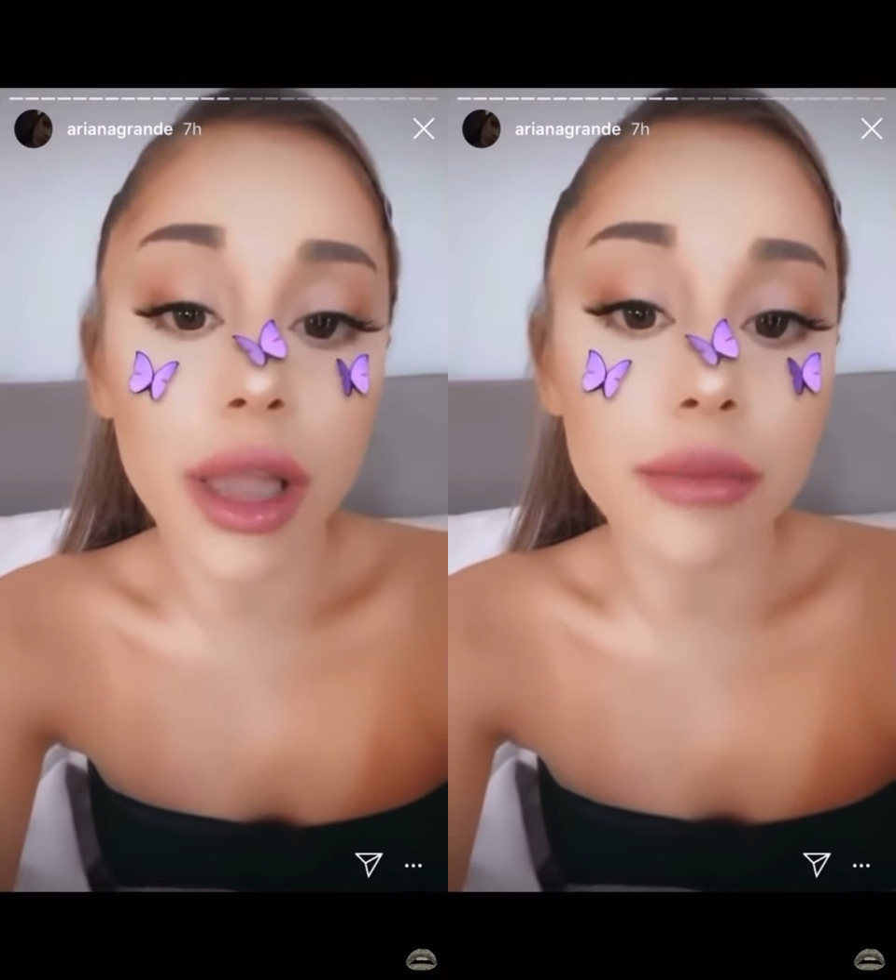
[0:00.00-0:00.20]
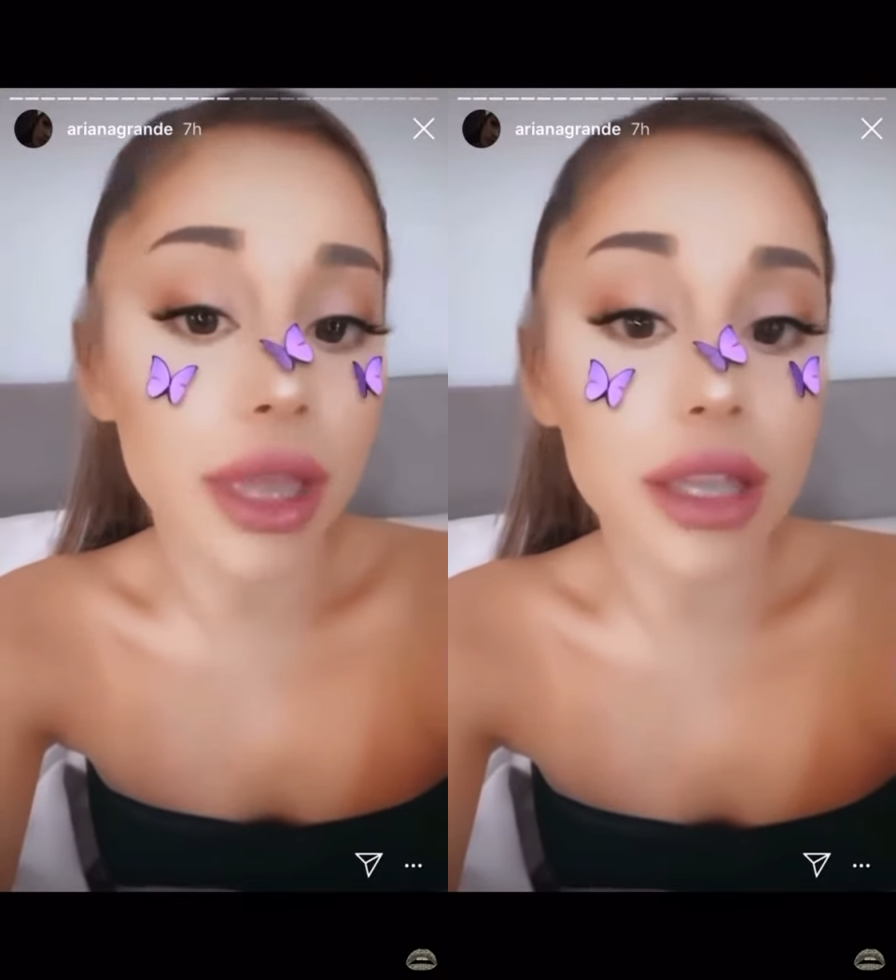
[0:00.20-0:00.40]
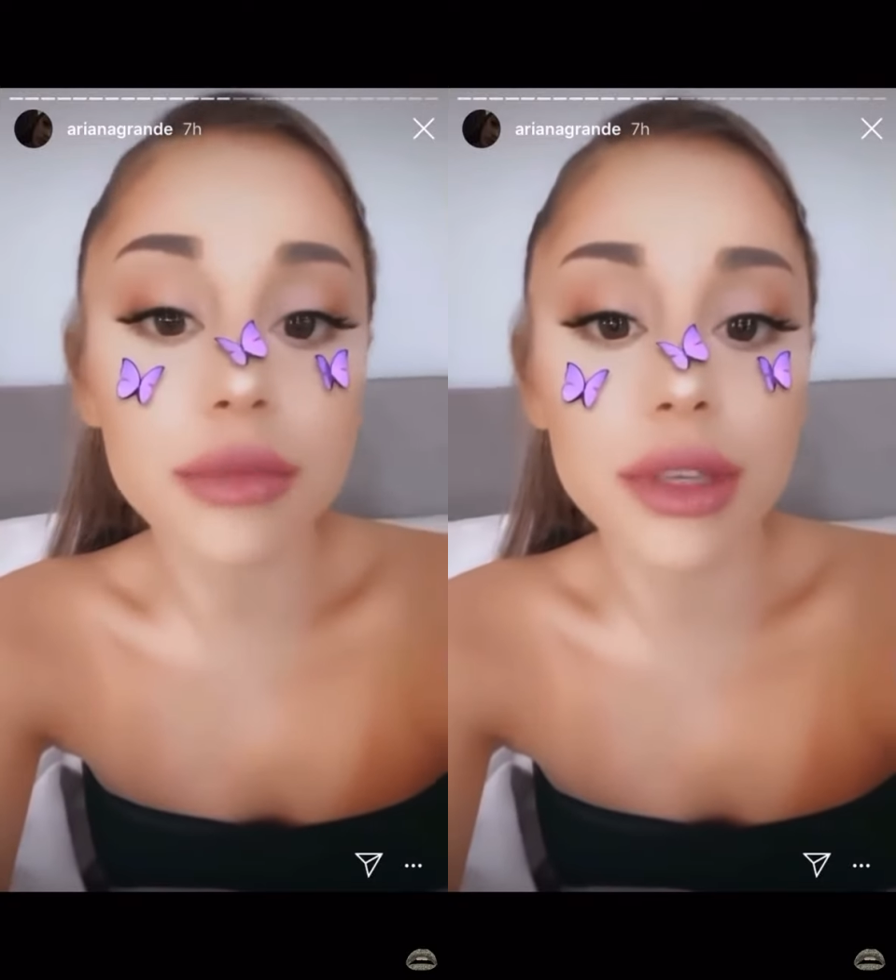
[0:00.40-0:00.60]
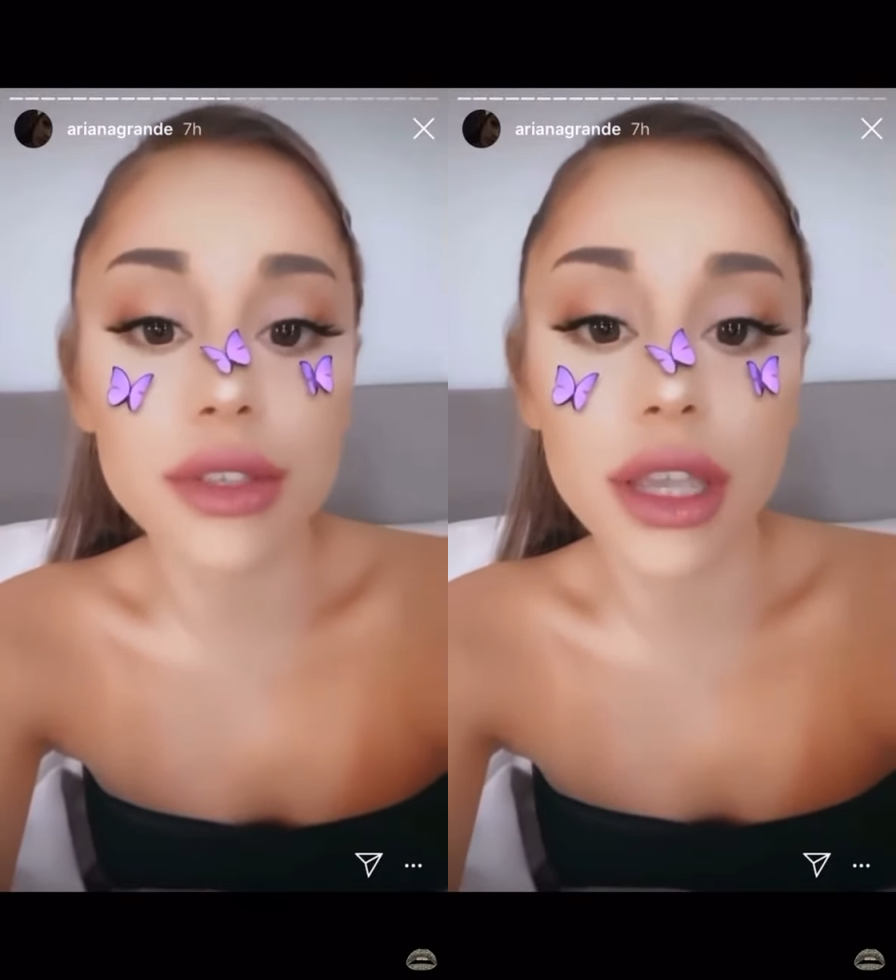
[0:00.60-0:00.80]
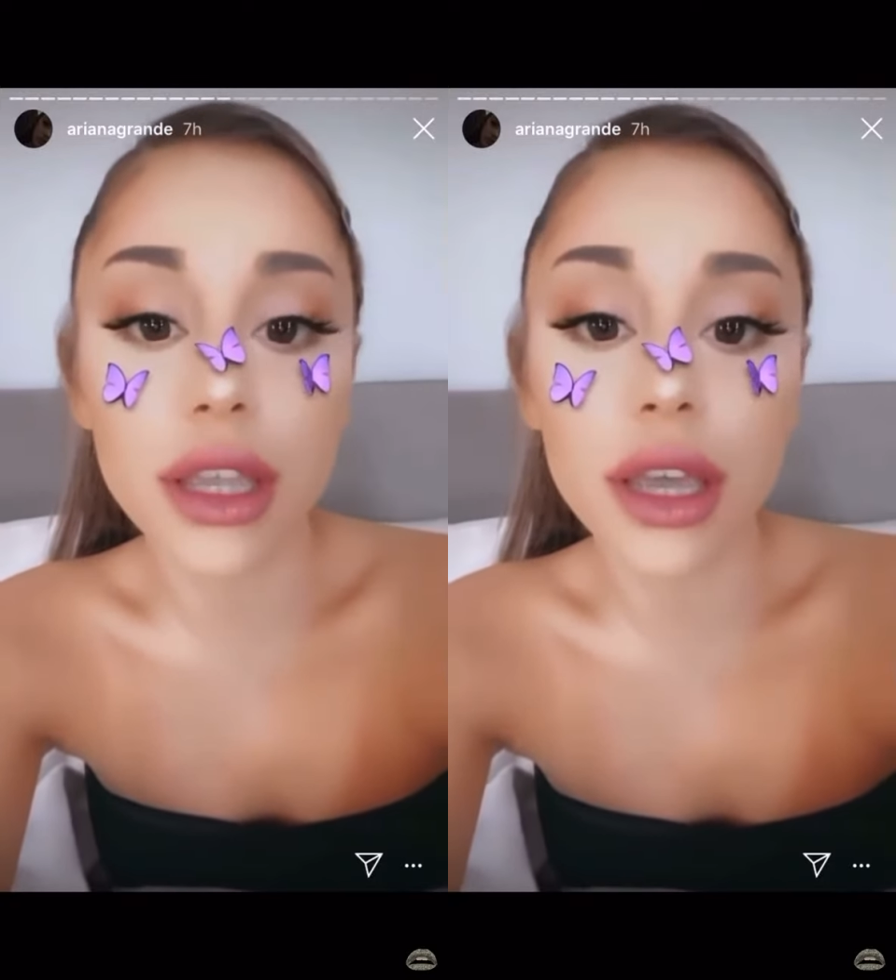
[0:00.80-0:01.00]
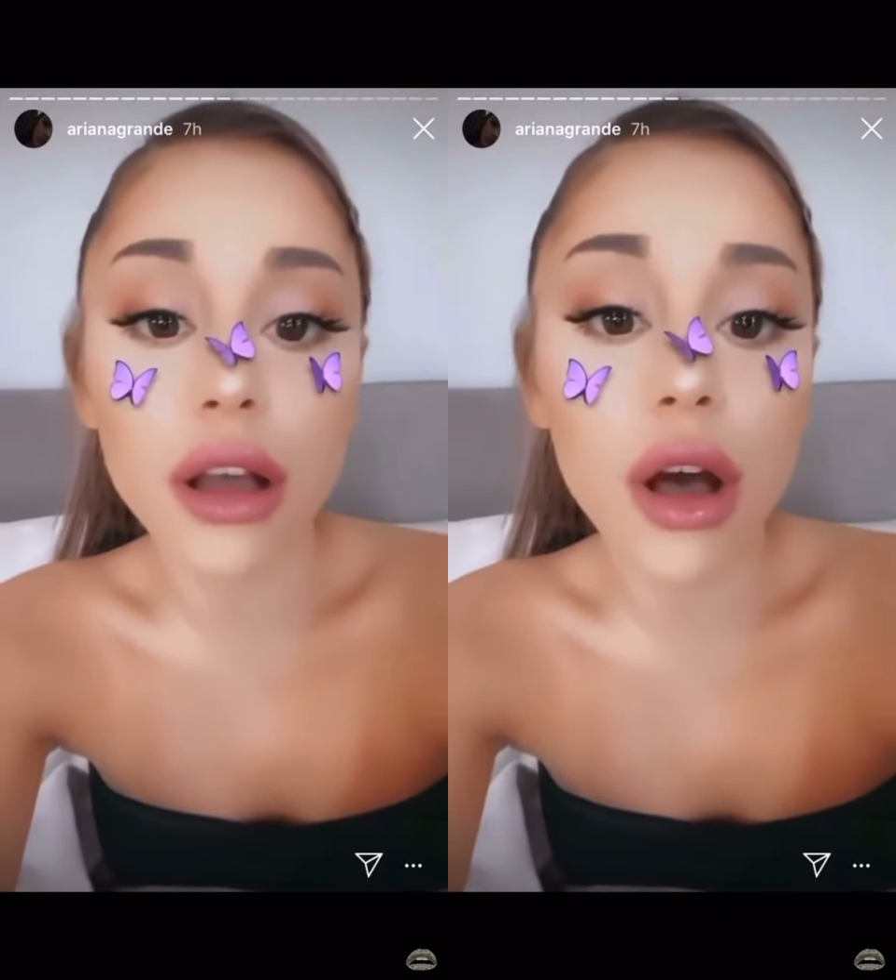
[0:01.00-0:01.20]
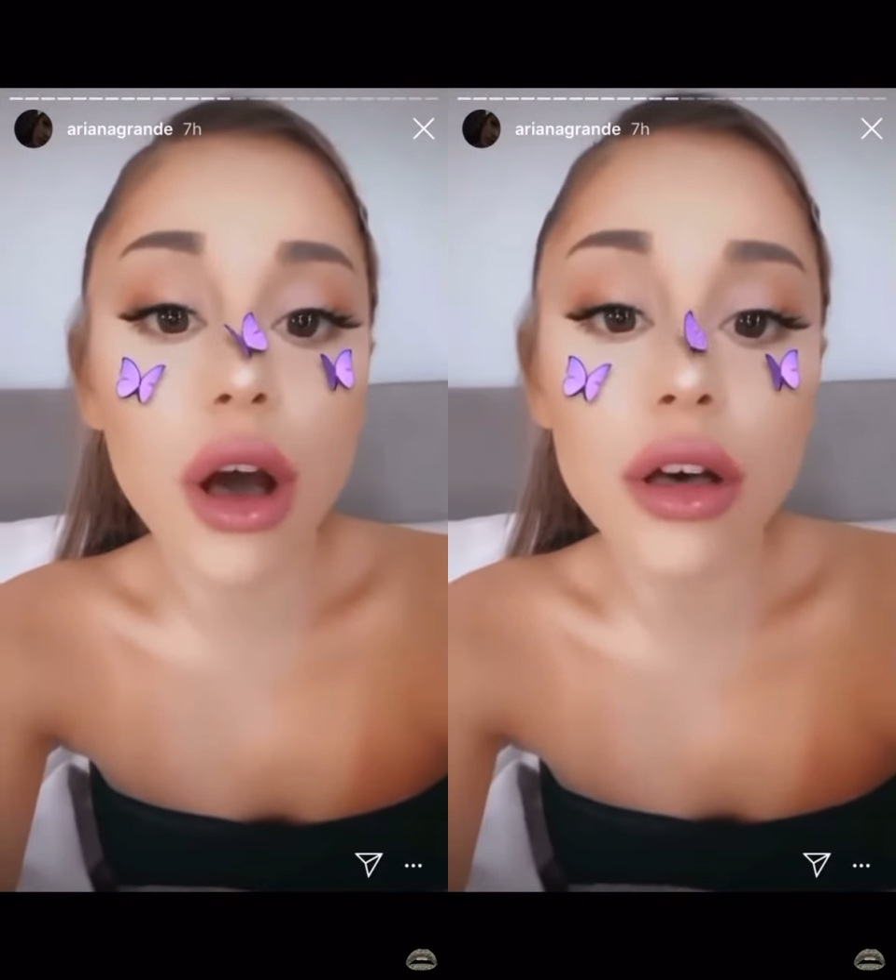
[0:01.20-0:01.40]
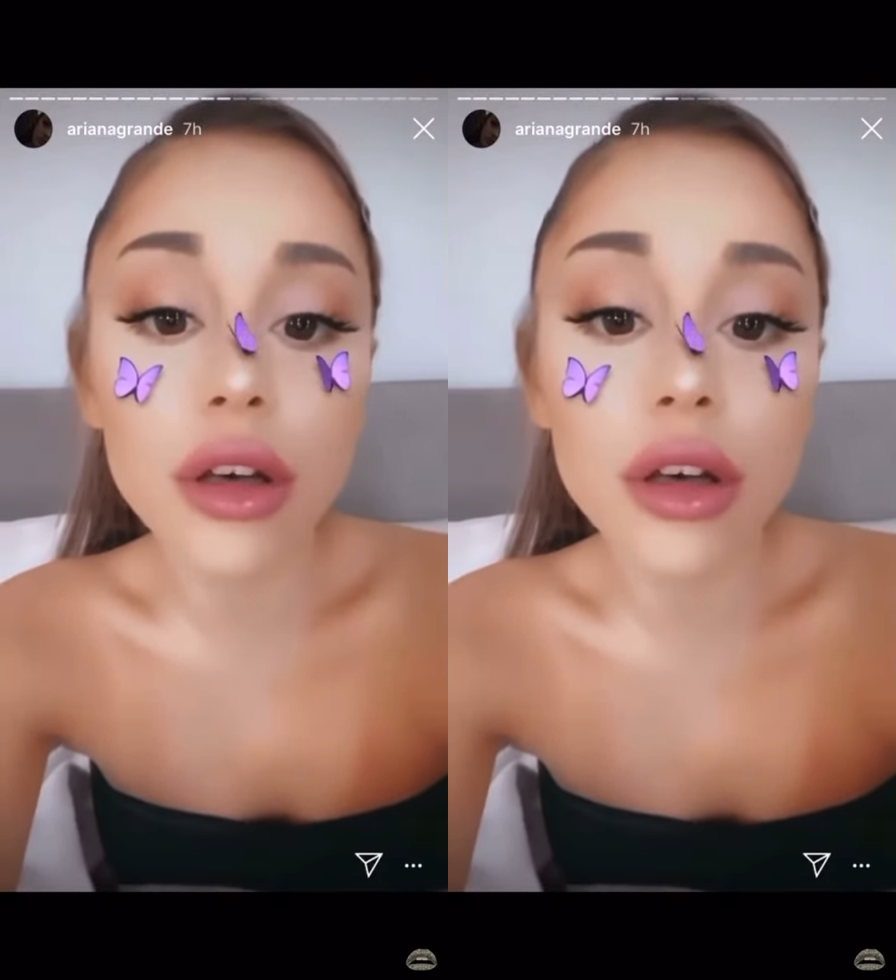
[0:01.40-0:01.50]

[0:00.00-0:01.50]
make music at all.